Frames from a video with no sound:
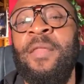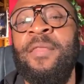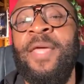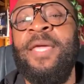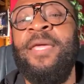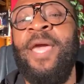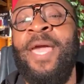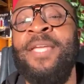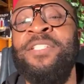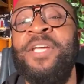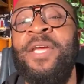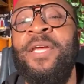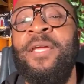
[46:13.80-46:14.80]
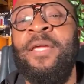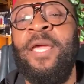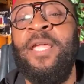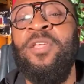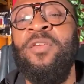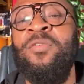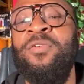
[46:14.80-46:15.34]
Thank you, AJ.
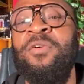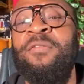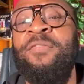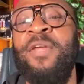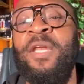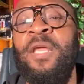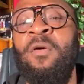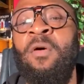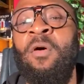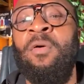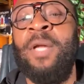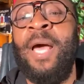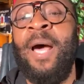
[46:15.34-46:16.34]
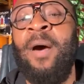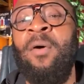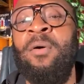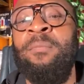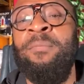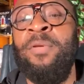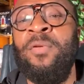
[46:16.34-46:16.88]
Can you do a video on
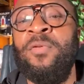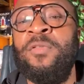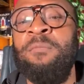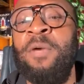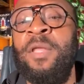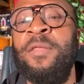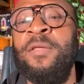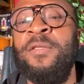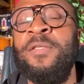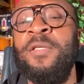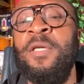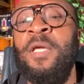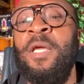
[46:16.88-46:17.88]
how abused mothers?